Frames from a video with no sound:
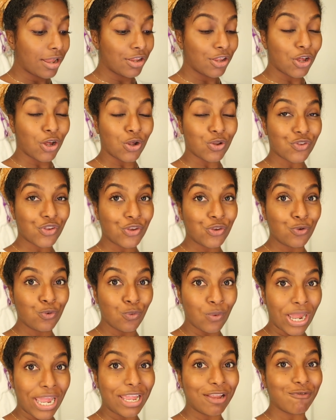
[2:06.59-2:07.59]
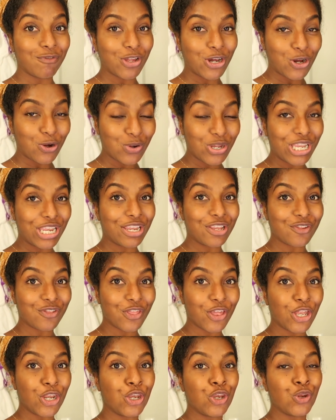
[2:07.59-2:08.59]
yo it's a new wave yo it is
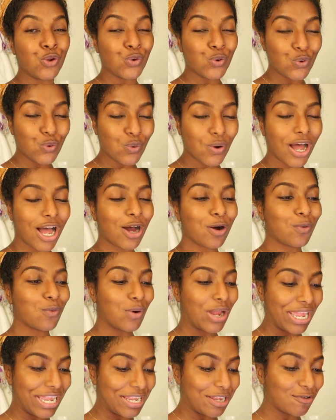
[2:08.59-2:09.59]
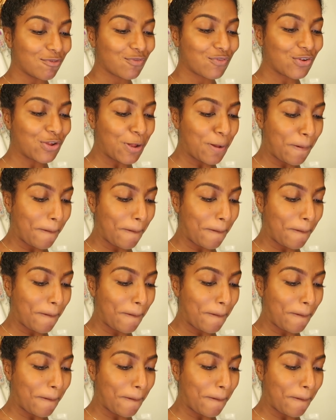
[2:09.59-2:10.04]
the new wave